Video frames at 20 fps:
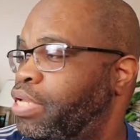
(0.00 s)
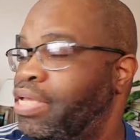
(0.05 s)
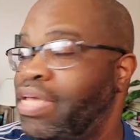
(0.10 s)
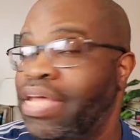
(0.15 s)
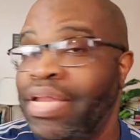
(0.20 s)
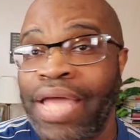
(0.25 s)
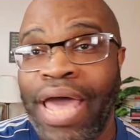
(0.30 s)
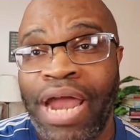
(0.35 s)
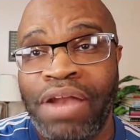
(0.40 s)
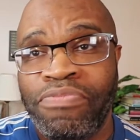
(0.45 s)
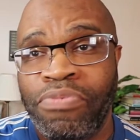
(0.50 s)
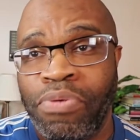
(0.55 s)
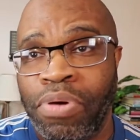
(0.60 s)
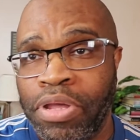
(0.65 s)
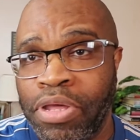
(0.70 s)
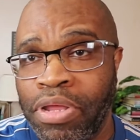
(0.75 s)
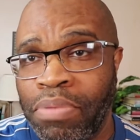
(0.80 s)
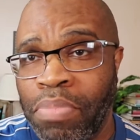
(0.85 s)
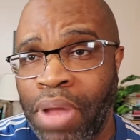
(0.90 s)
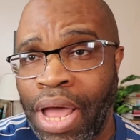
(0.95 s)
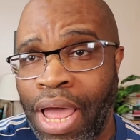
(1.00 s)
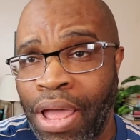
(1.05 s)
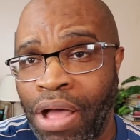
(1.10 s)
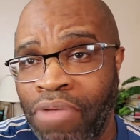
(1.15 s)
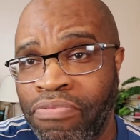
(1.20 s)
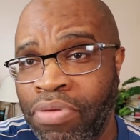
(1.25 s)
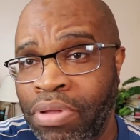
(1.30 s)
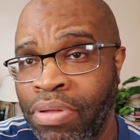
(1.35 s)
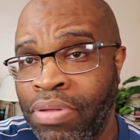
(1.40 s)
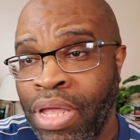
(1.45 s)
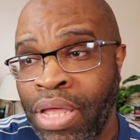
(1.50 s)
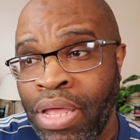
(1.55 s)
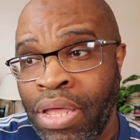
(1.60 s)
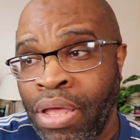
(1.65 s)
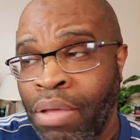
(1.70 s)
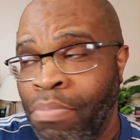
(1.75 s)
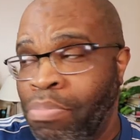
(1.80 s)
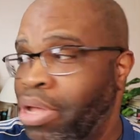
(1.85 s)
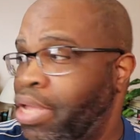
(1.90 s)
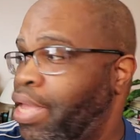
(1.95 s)
Again, got it for a good buy off a
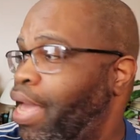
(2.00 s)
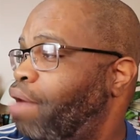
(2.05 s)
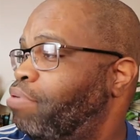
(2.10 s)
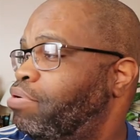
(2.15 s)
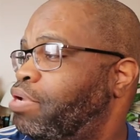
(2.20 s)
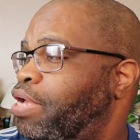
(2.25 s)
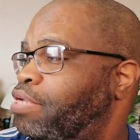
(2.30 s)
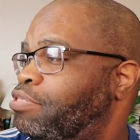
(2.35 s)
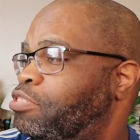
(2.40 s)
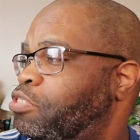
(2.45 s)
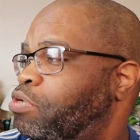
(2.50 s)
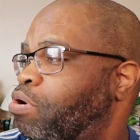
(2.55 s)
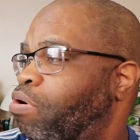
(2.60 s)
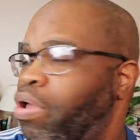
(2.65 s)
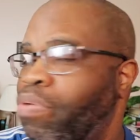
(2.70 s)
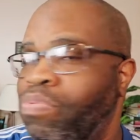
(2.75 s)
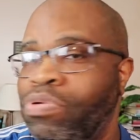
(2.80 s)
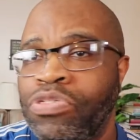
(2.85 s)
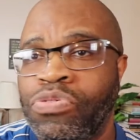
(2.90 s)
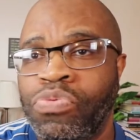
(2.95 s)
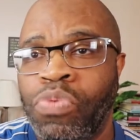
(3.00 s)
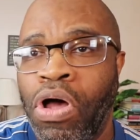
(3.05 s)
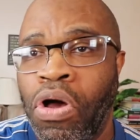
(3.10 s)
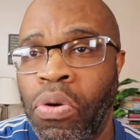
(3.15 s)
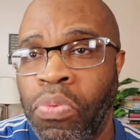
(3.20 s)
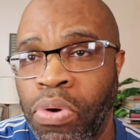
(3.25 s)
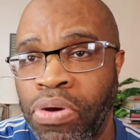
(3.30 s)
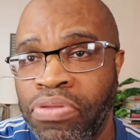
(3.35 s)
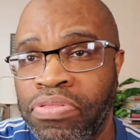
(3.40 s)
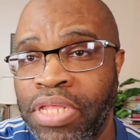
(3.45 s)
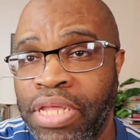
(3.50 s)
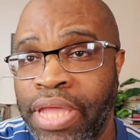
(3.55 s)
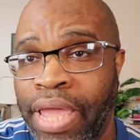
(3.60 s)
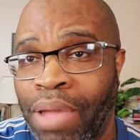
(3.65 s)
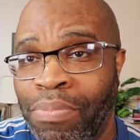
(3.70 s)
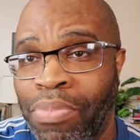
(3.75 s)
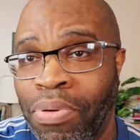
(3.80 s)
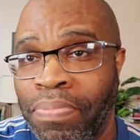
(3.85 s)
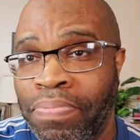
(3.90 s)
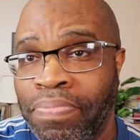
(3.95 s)
book outlet, so it was well worth the
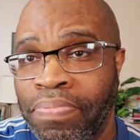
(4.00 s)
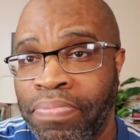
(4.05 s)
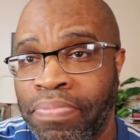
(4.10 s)
gamble.